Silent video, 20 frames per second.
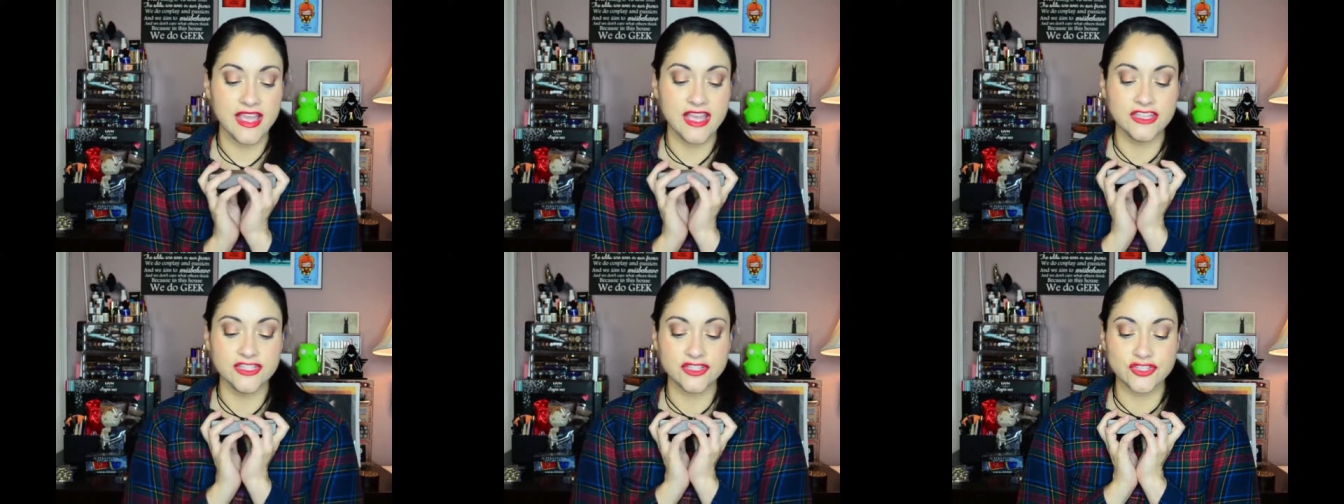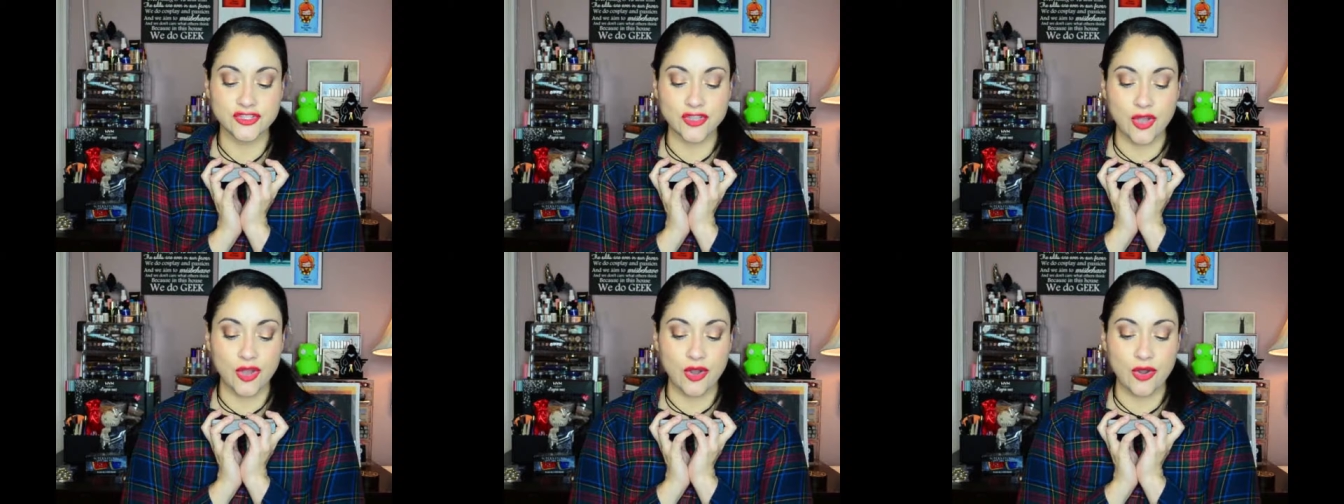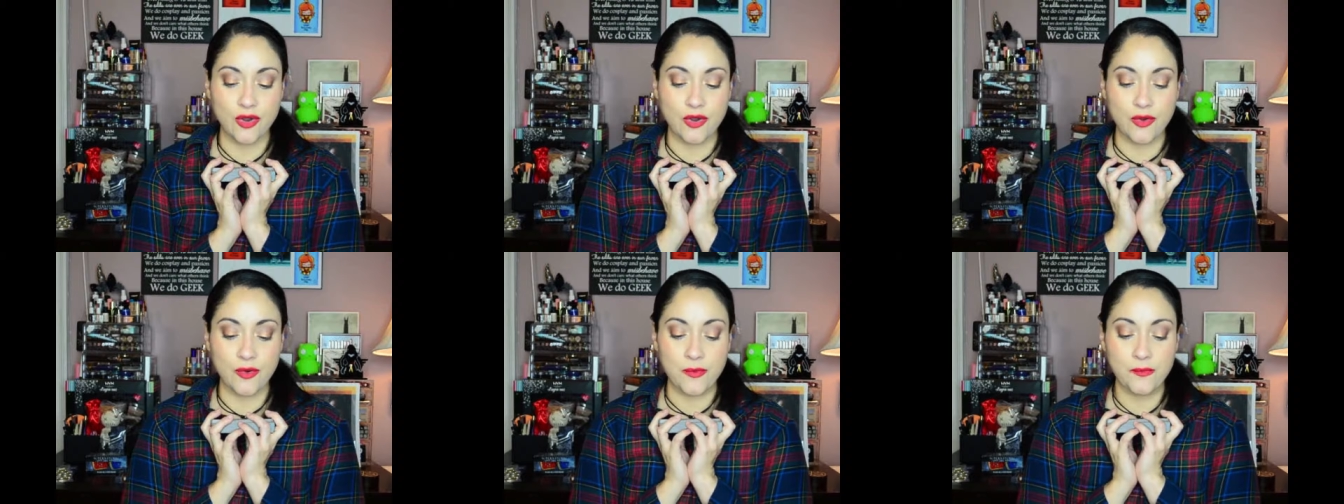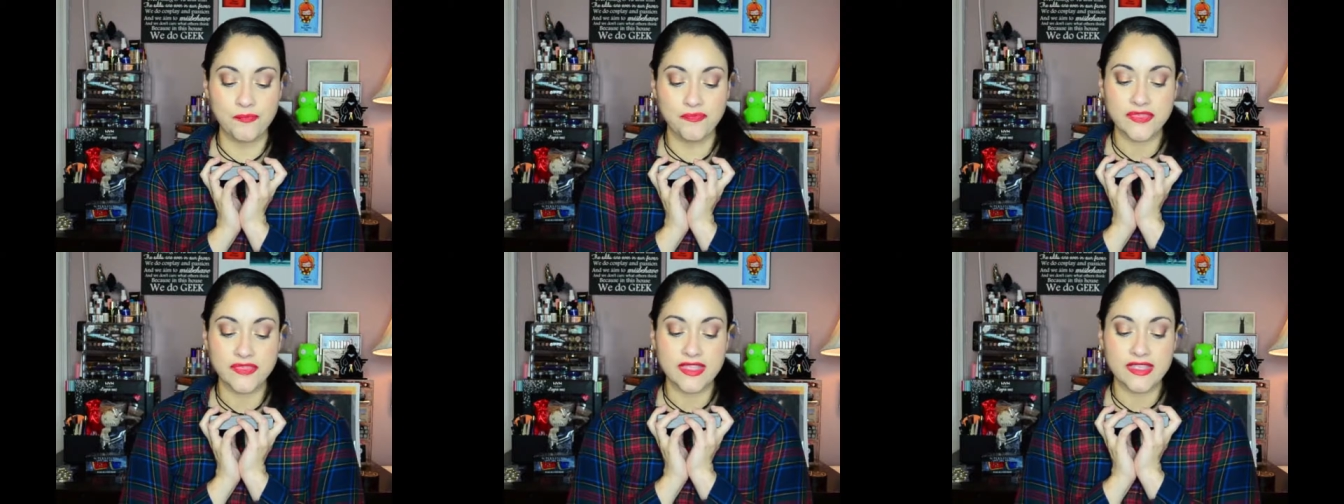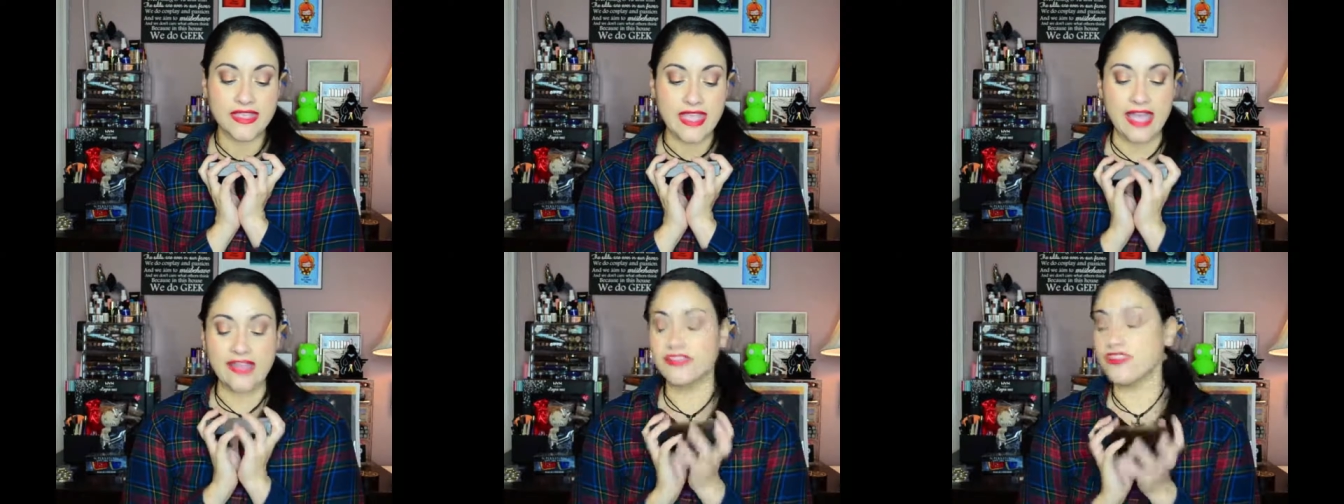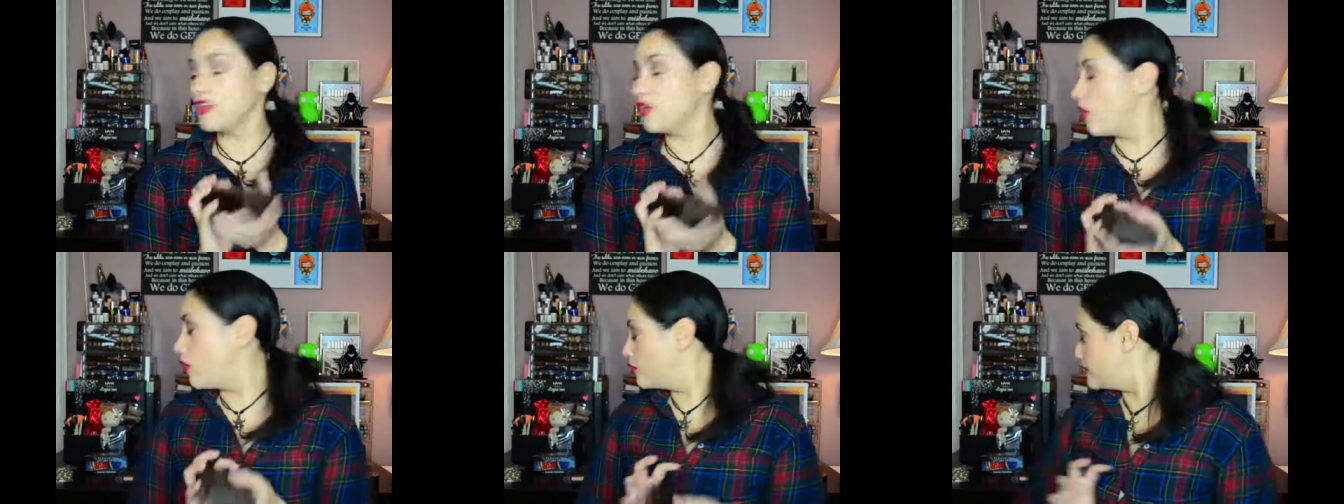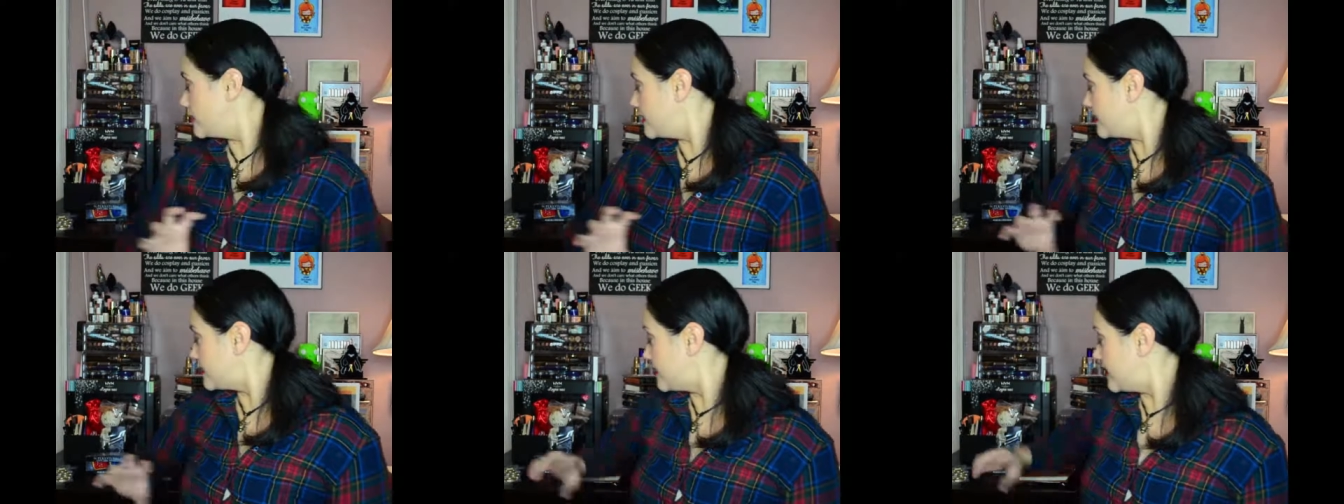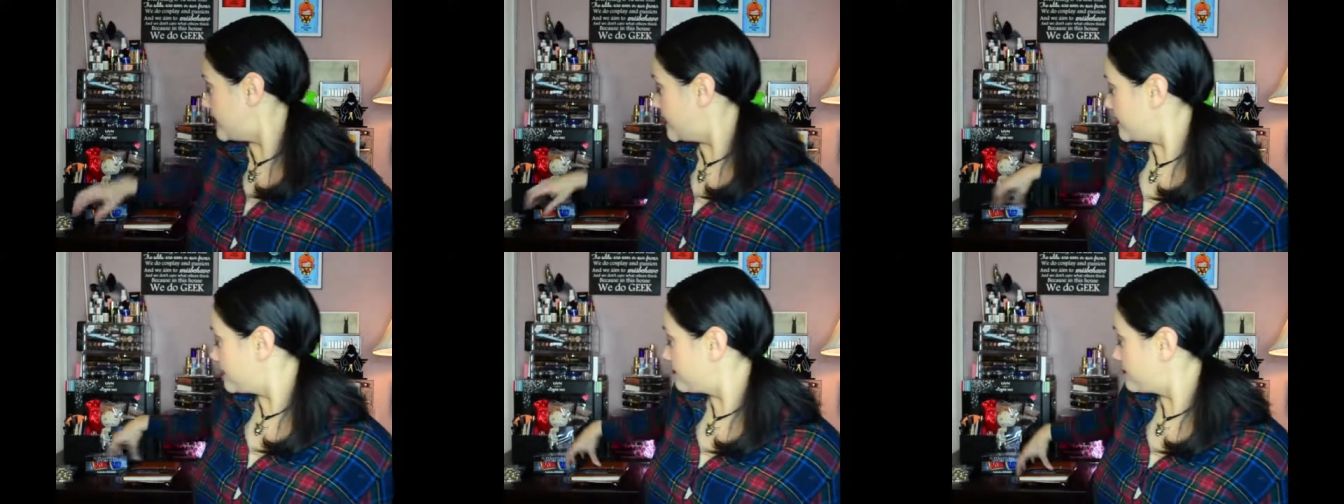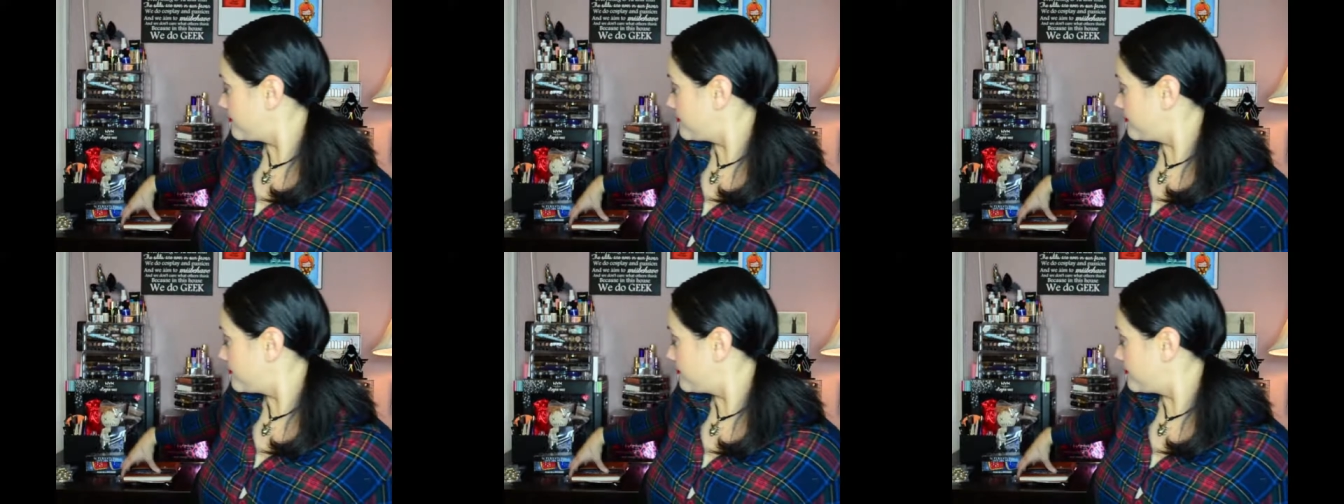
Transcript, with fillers: So yeah, the only thing